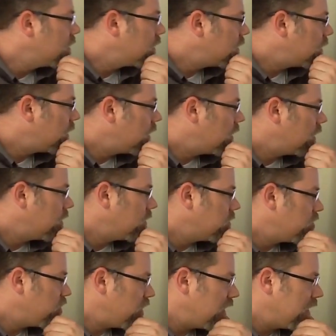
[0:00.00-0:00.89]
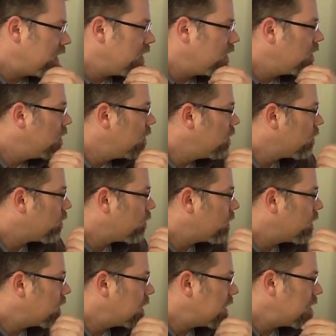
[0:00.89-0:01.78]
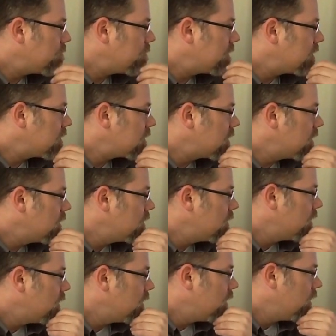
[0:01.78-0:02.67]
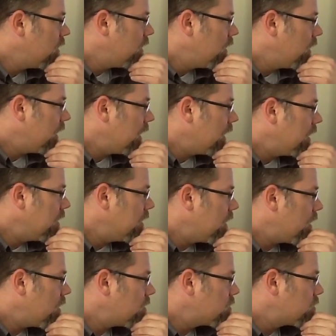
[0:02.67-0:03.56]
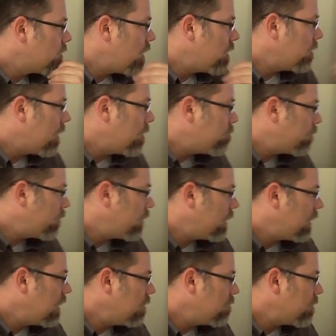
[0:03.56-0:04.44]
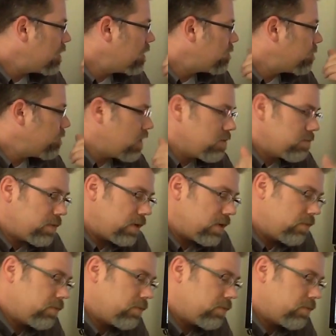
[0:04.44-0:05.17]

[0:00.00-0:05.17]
the djinn or the demons in there, so I put him on the front, but